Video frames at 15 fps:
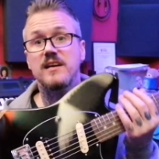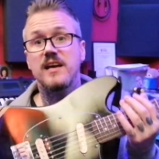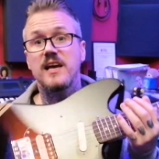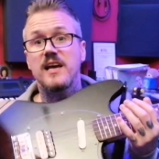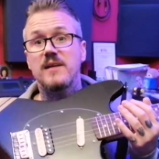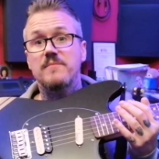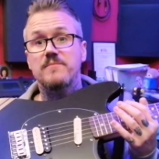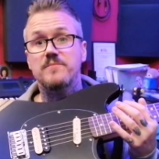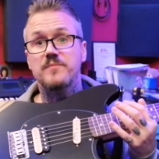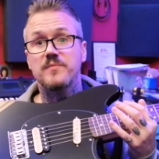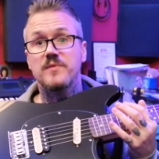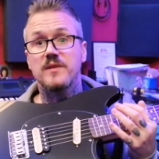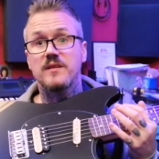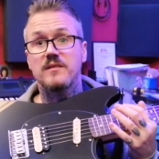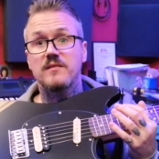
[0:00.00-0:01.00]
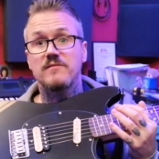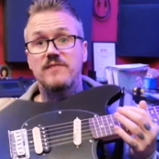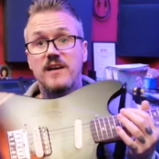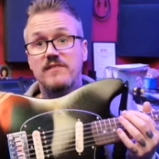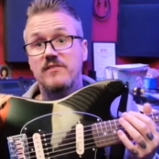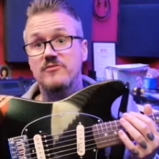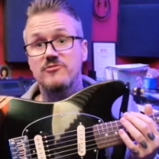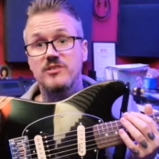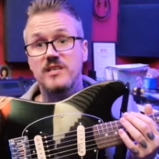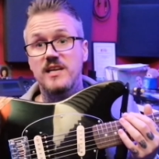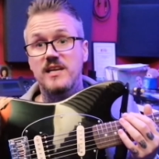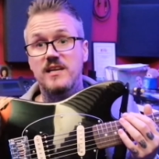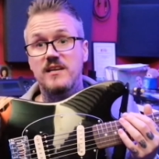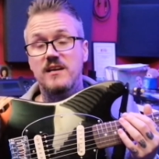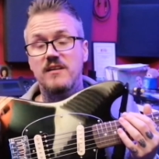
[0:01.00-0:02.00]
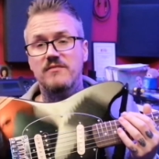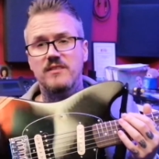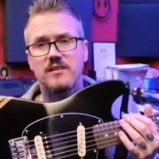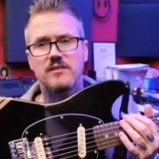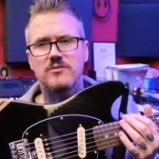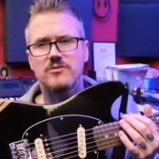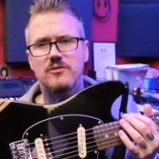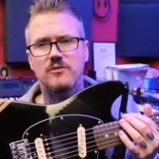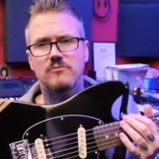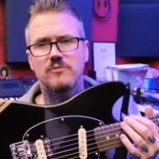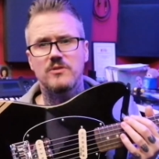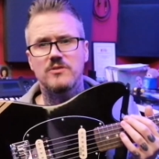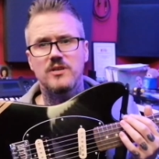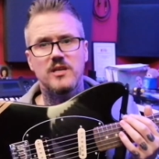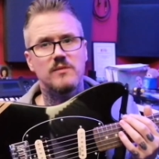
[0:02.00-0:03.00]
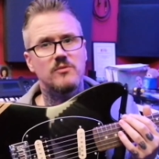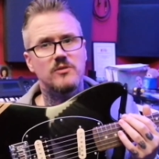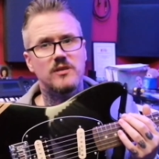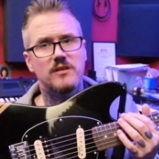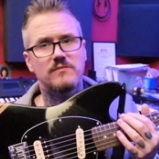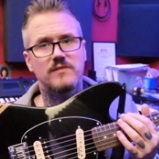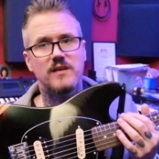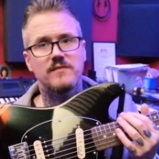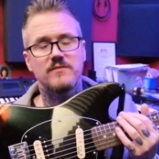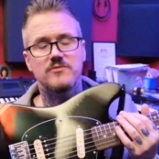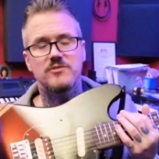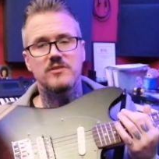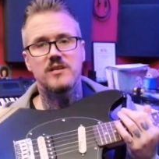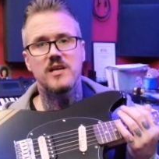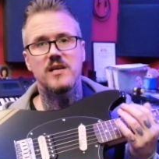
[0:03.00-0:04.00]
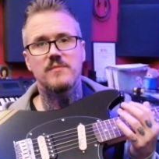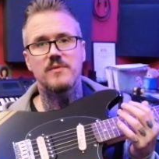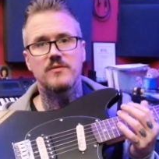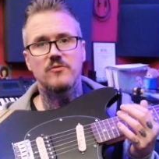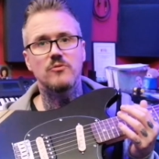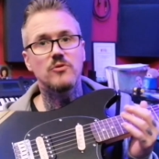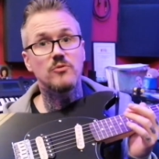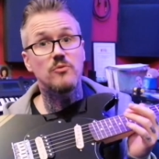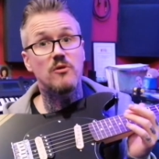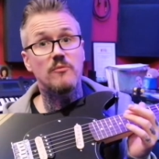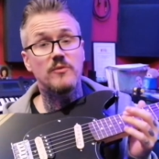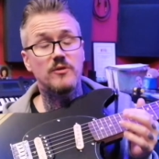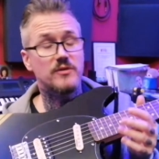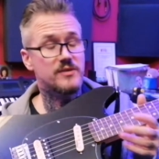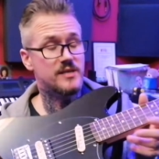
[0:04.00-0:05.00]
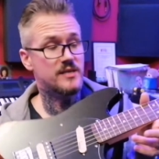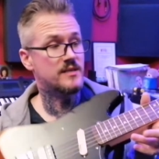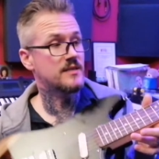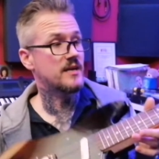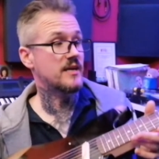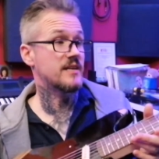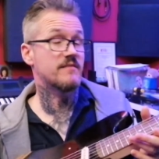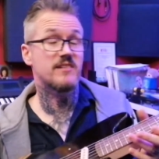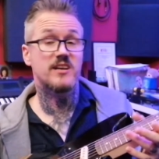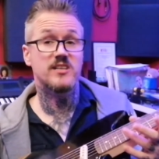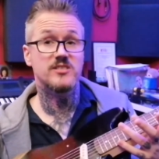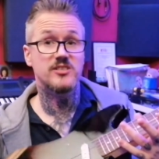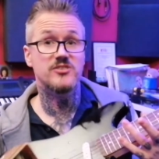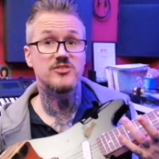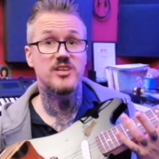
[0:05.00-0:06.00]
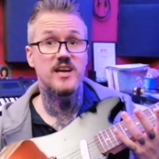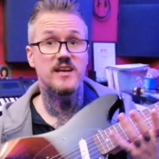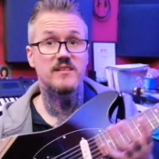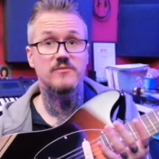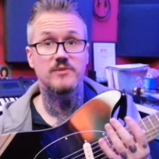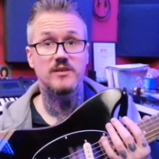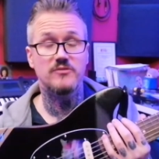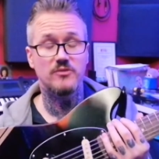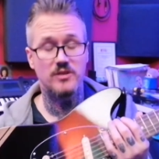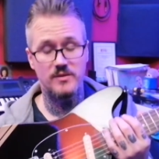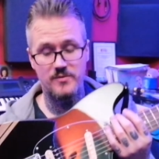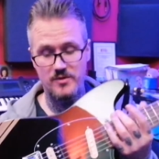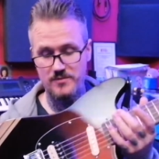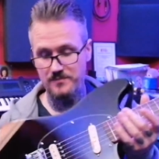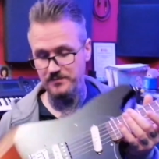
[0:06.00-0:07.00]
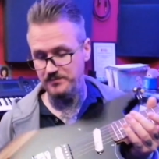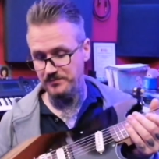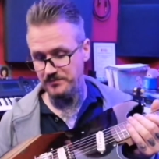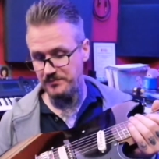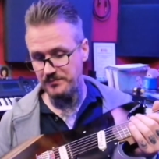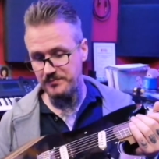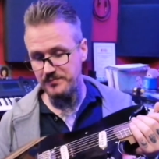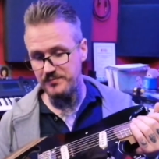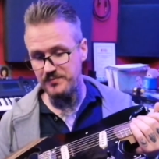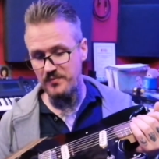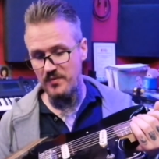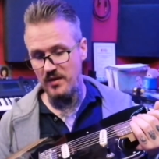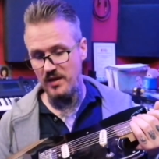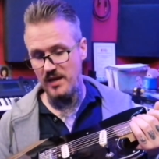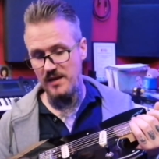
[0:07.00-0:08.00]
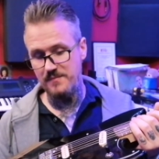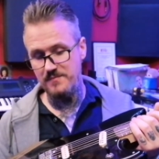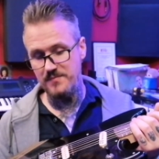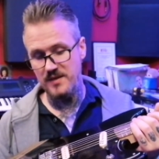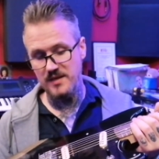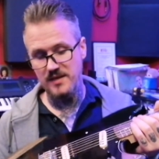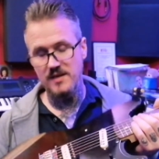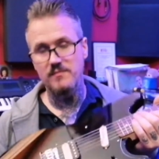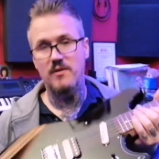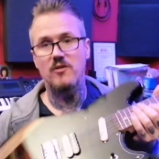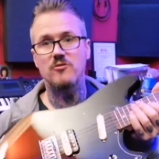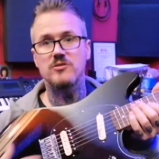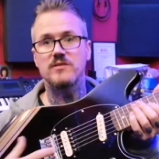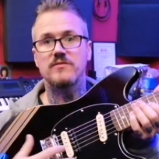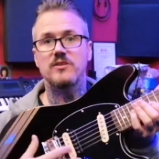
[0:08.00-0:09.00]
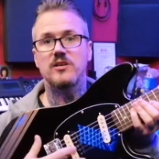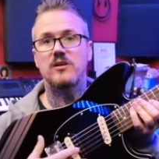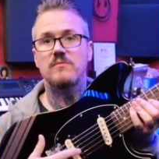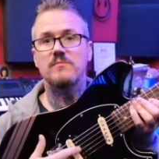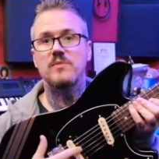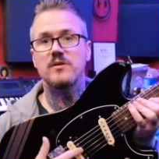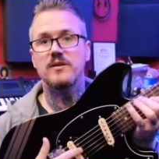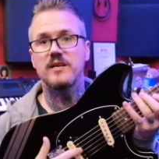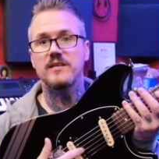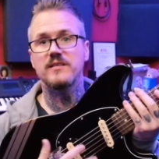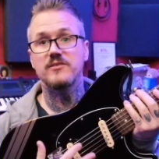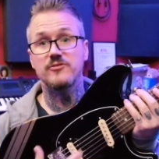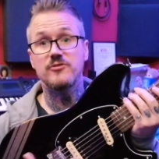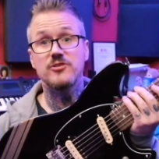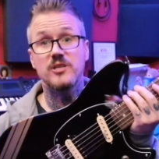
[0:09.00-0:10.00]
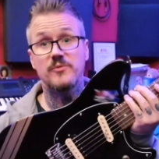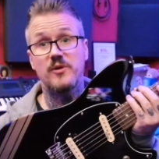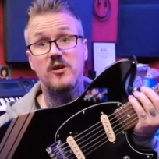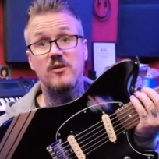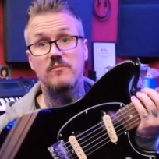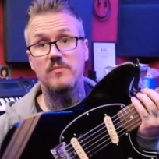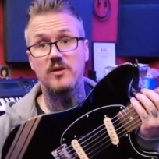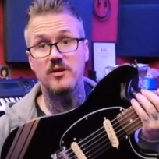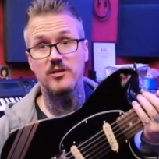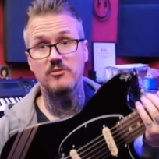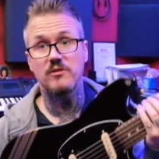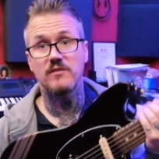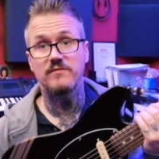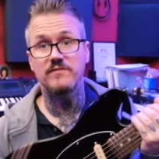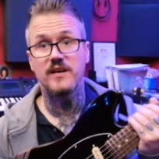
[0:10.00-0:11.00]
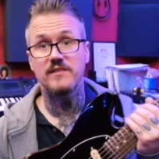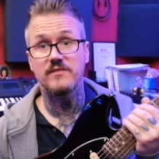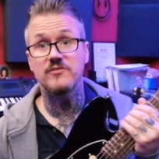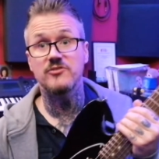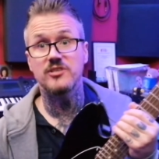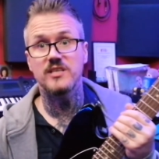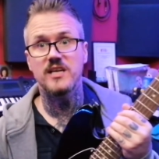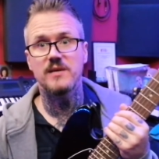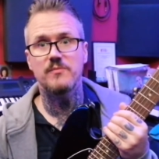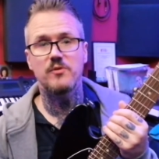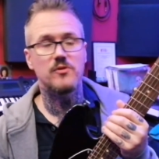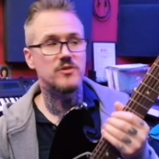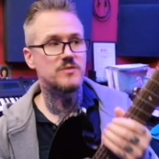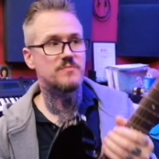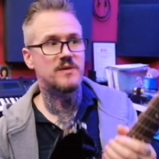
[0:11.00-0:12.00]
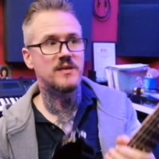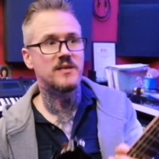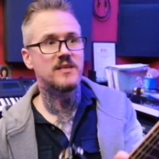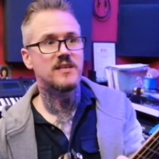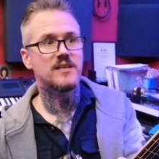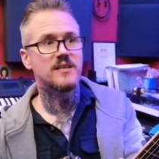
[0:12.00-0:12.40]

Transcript: Um, 500k. I think the stock ones that come on are 500k, but don't quote me on that. I never actually checked when I took them out. Um, because I've got the humbucker in there, usually with a humbucker you'll have 500k pots, but